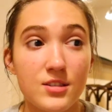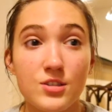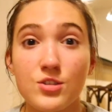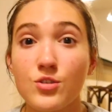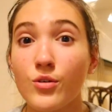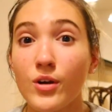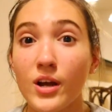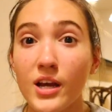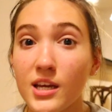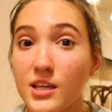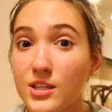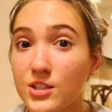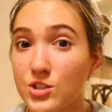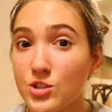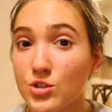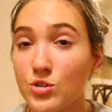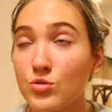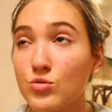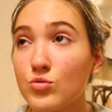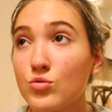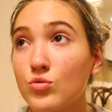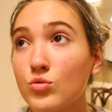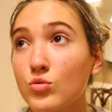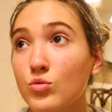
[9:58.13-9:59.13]
it's great
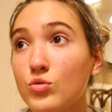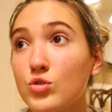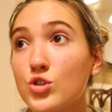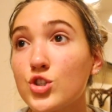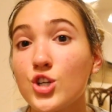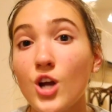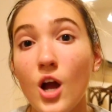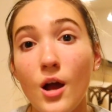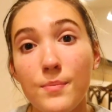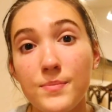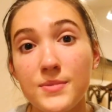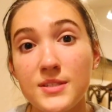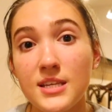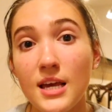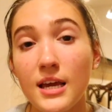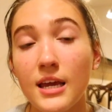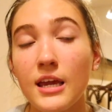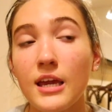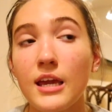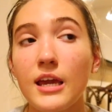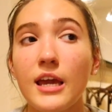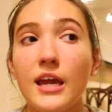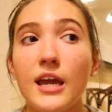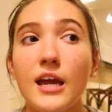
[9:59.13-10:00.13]
to shop
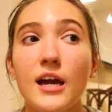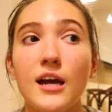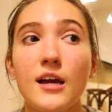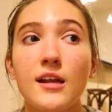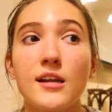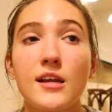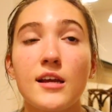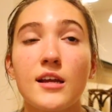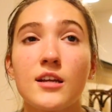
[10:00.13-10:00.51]
secondhand,